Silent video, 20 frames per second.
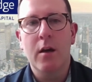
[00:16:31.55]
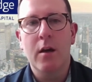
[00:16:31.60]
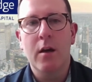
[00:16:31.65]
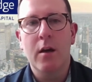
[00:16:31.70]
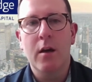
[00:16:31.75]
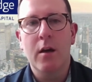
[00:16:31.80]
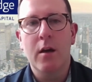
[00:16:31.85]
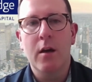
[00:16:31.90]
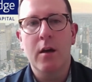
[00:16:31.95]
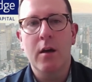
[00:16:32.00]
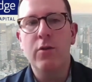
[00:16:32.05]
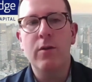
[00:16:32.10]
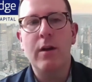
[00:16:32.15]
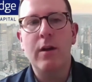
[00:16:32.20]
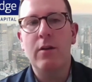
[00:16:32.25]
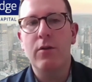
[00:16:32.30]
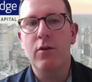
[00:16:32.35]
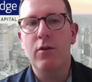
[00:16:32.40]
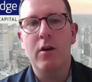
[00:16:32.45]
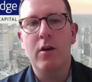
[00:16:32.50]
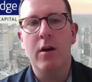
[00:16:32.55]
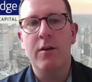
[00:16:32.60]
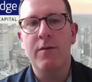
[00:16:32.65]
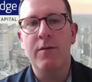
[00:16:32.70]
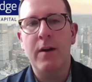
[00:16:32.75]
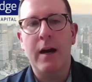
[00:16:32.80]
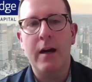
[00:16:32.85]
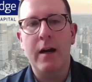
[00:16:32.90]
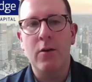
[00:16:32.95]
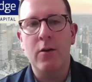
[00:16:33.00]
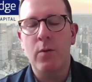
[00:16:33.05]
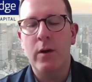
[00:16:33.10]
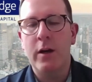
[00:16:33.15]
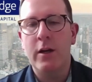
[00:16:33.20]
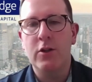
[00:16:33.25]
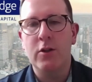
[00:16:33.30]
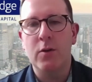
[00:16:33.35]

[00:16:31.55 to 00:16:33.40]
what is your outlook on valuation?